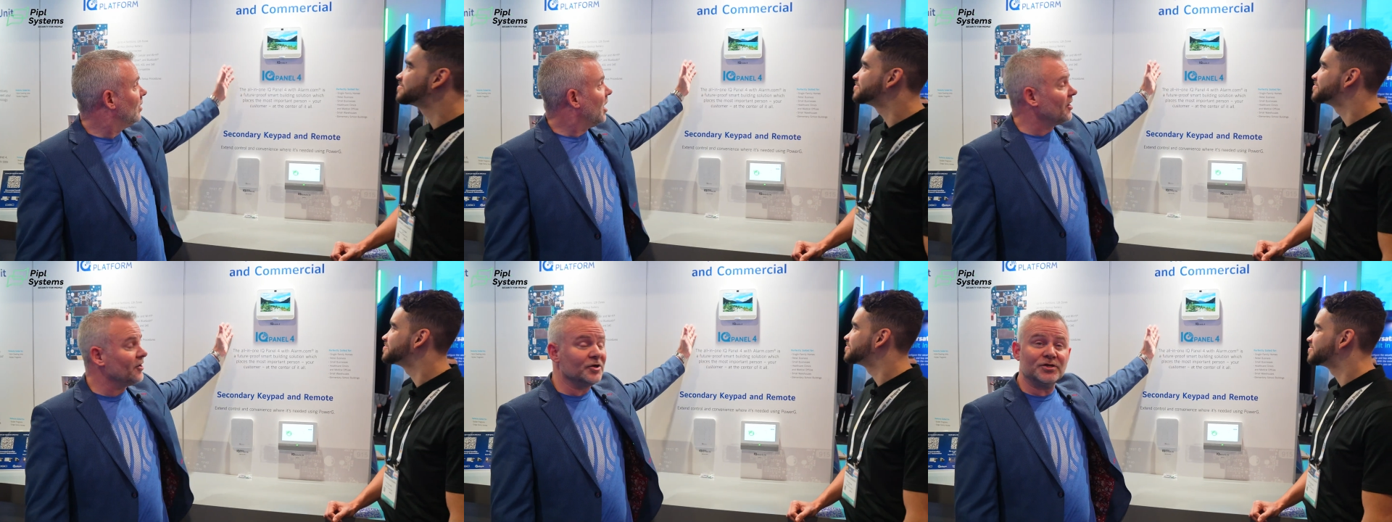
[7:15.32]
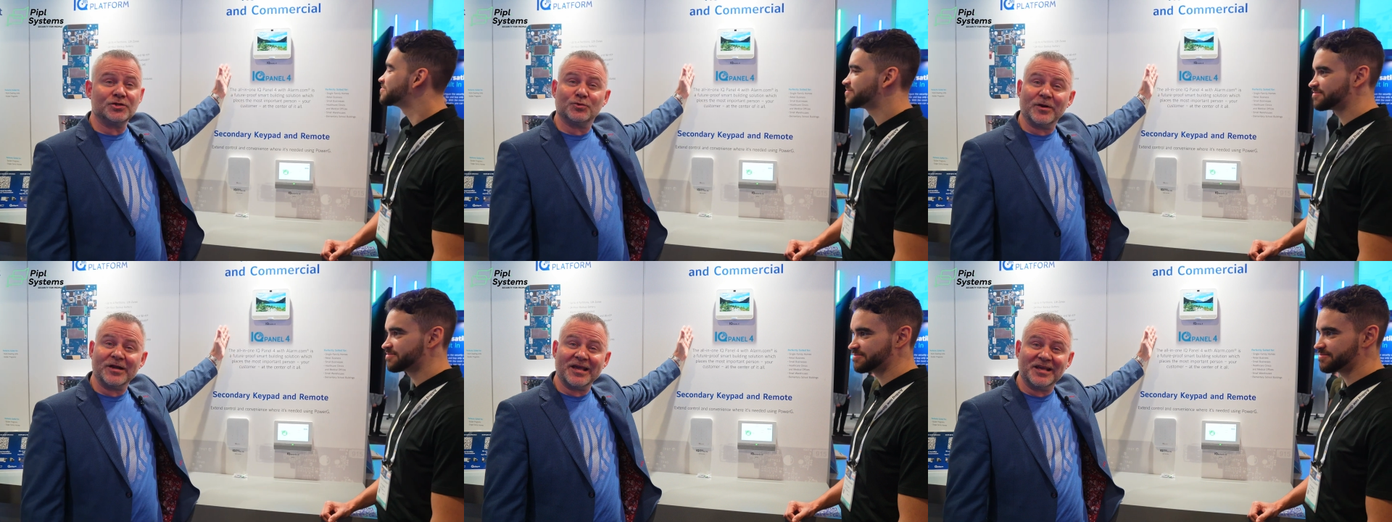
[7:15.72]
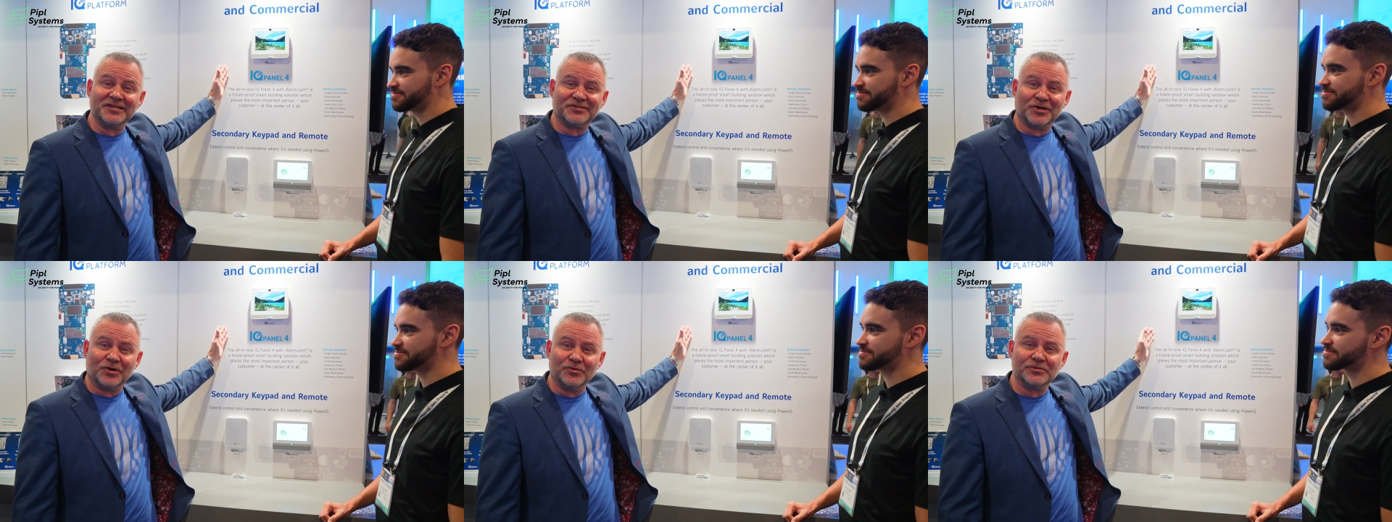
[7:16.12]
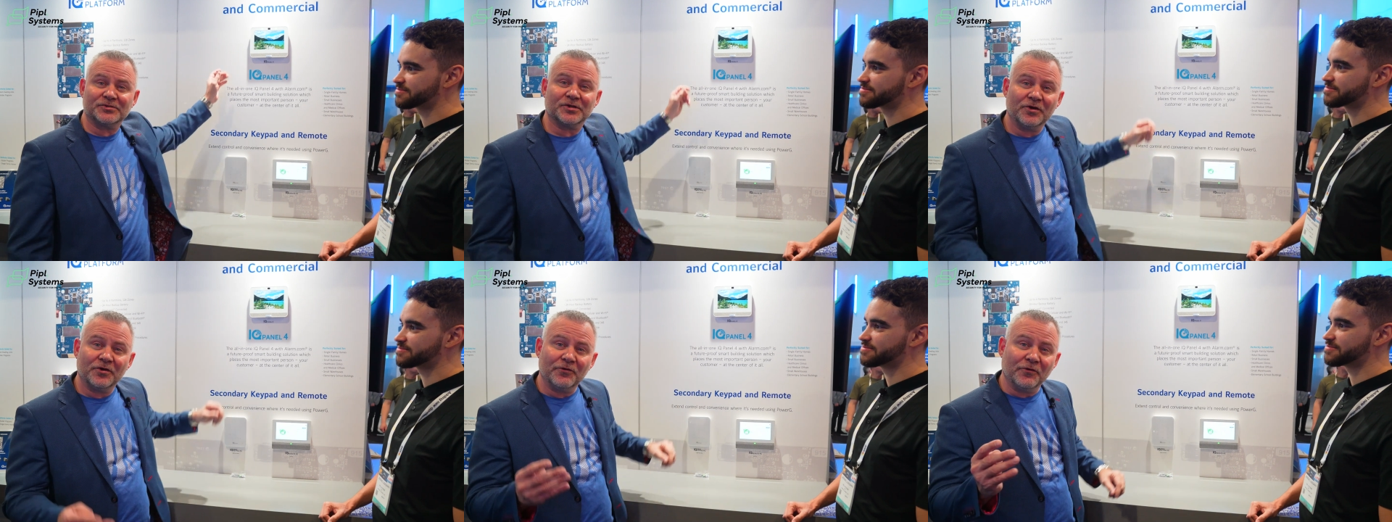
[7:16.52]
Speaker 1: hundred twenty-eight
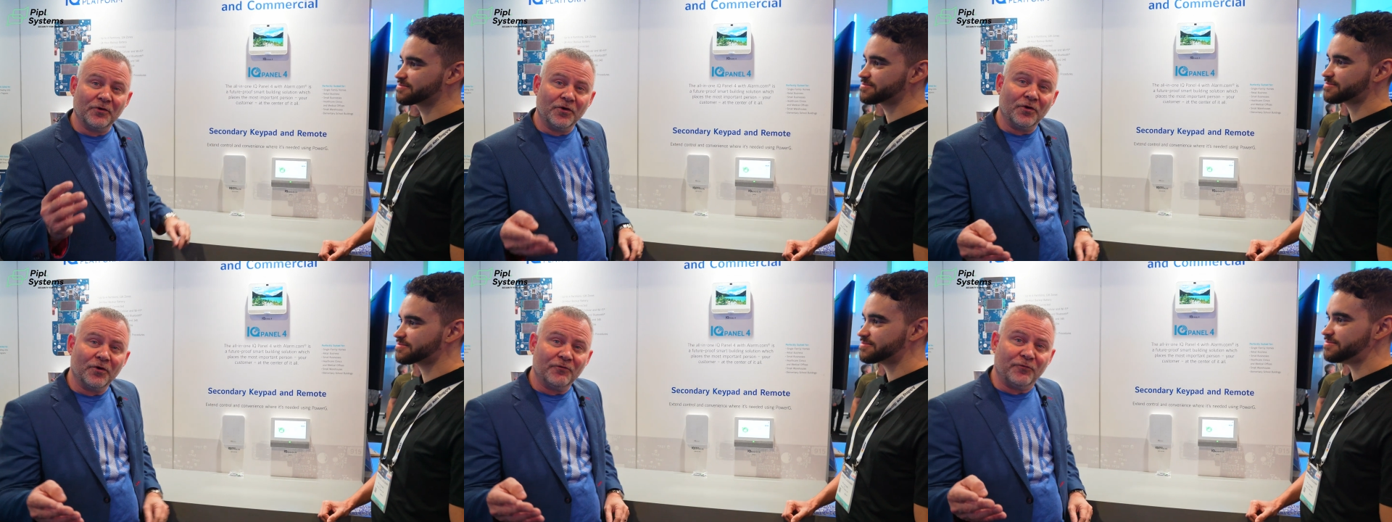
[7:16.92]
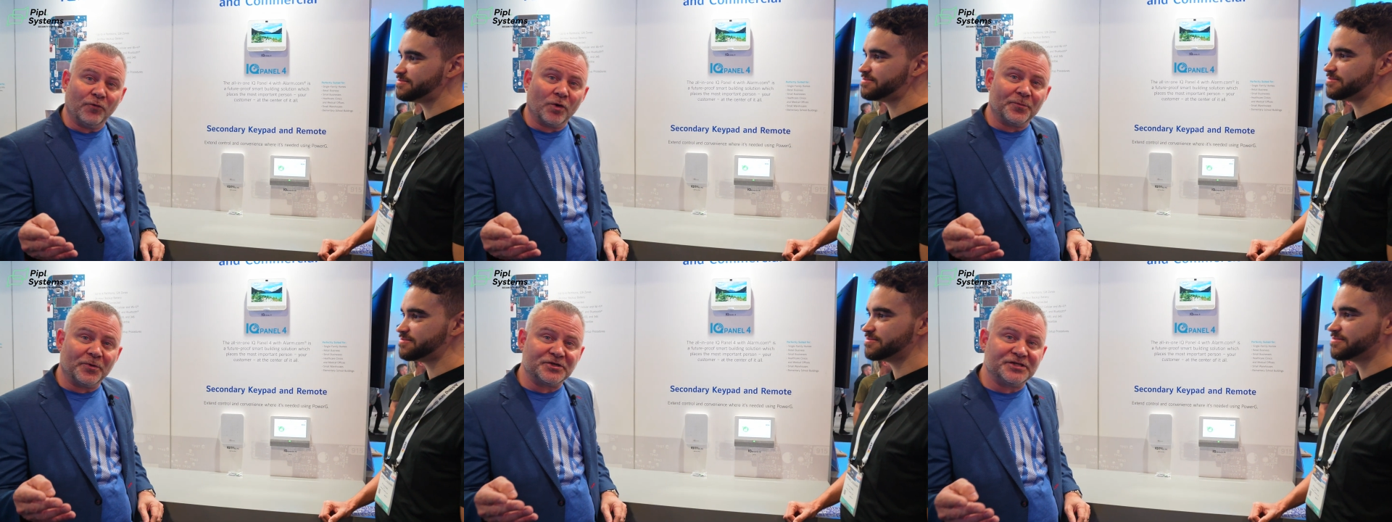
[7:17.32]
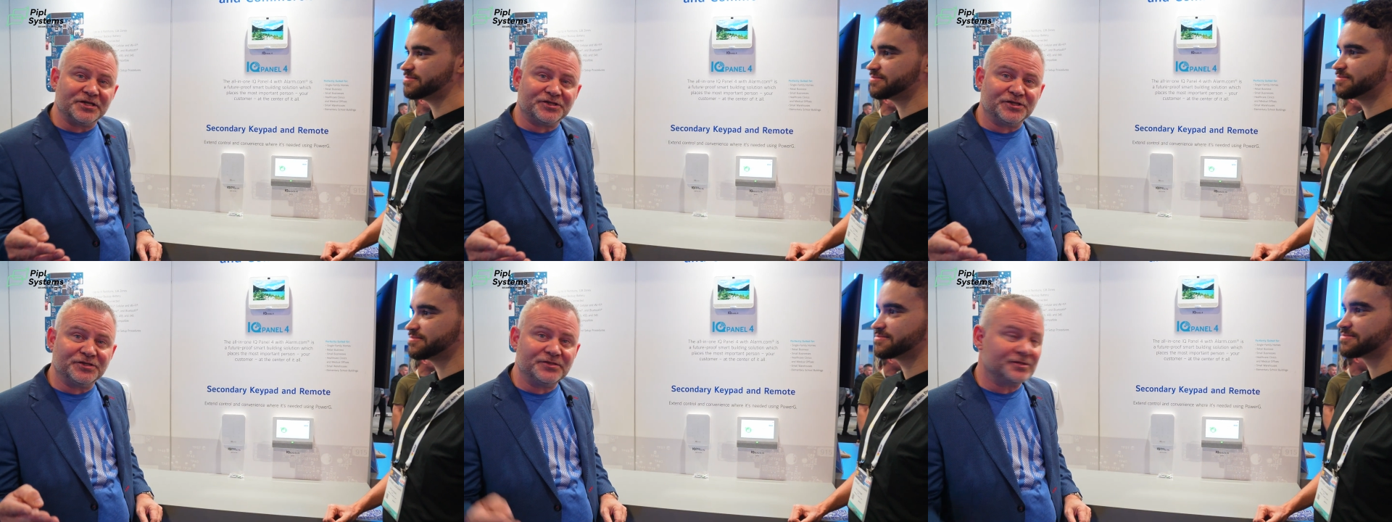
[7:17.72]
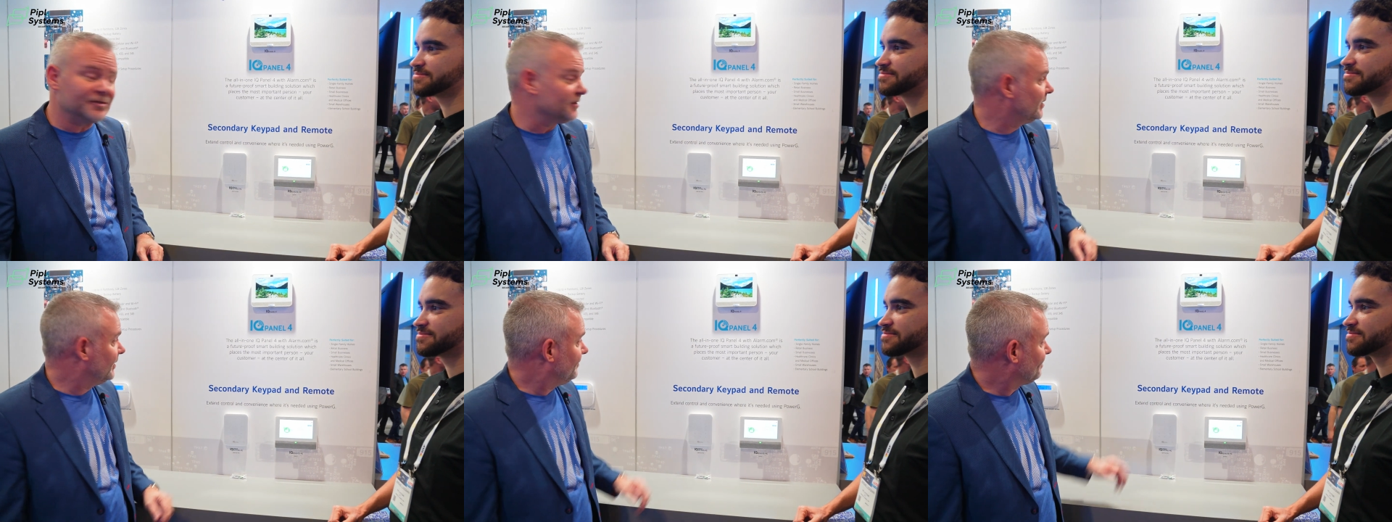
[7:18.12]
zones, four
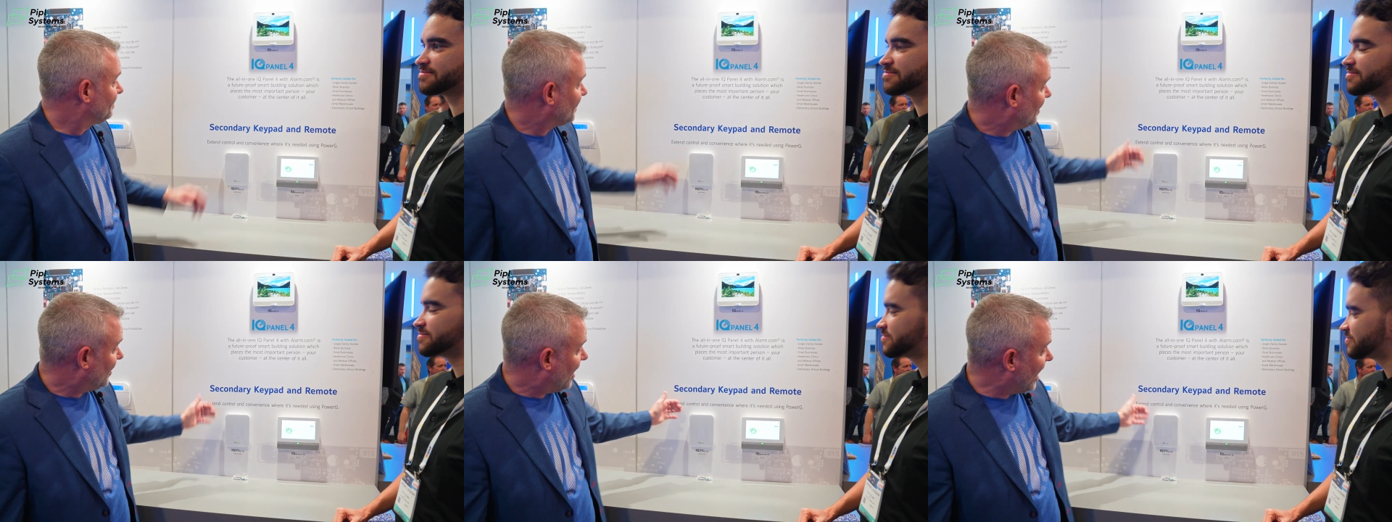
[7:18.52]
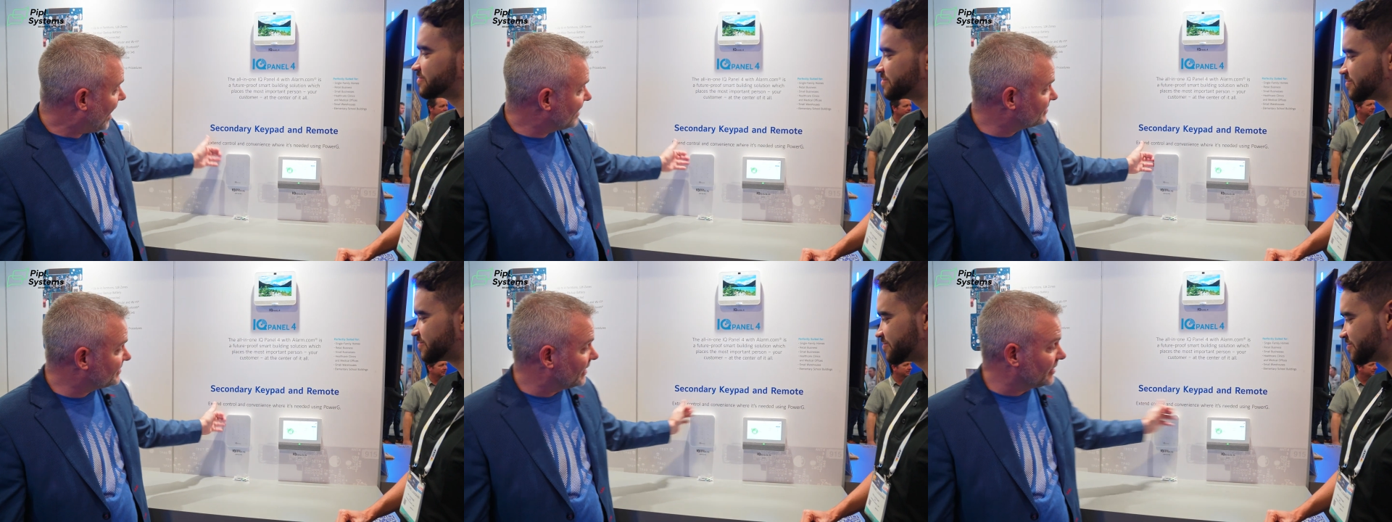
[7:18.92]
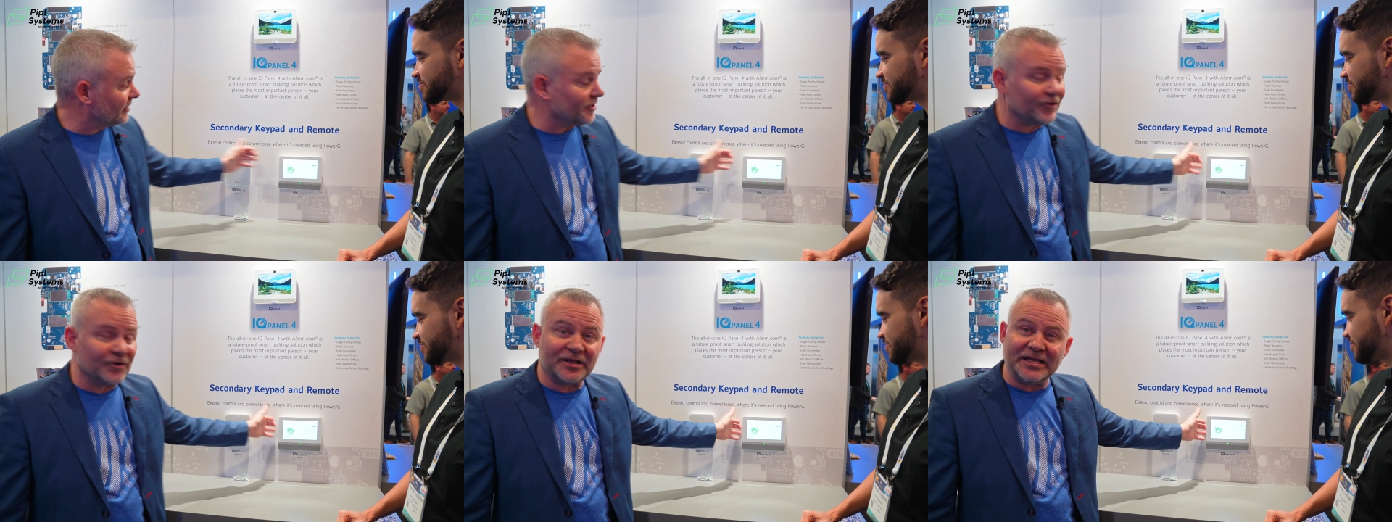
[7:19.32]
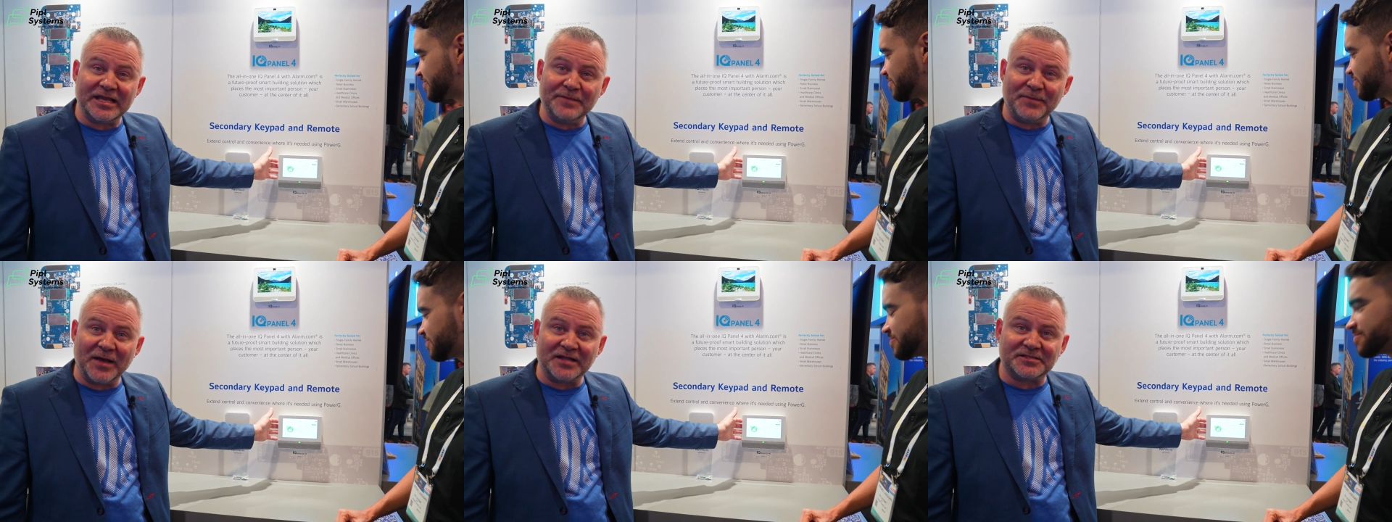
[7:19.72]
partitions, add secondary
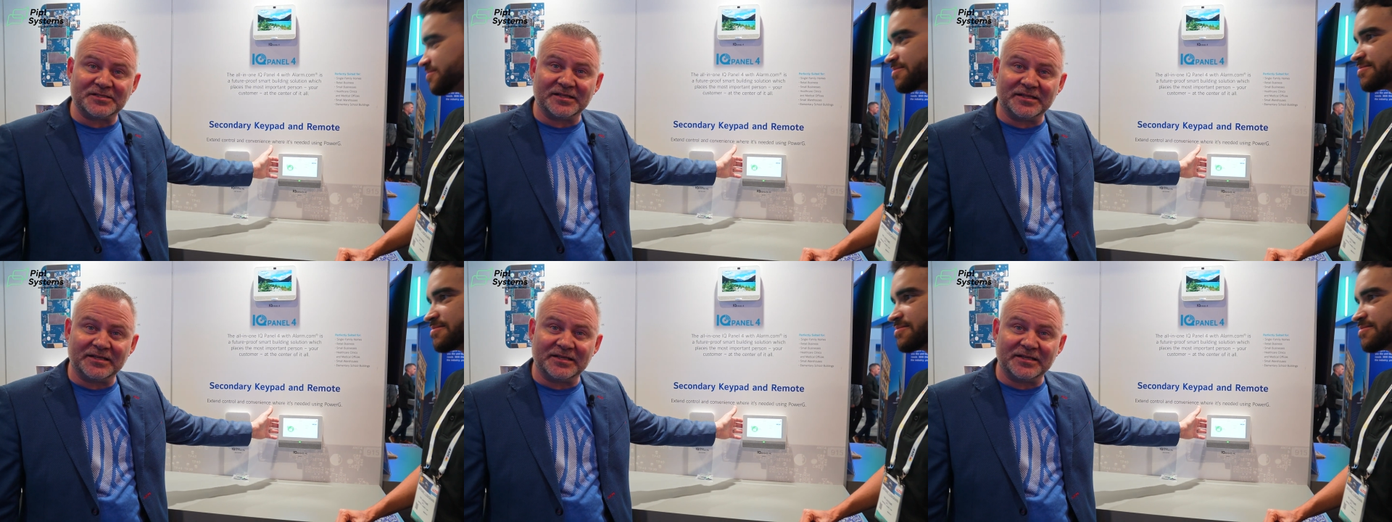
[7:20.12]
keypads to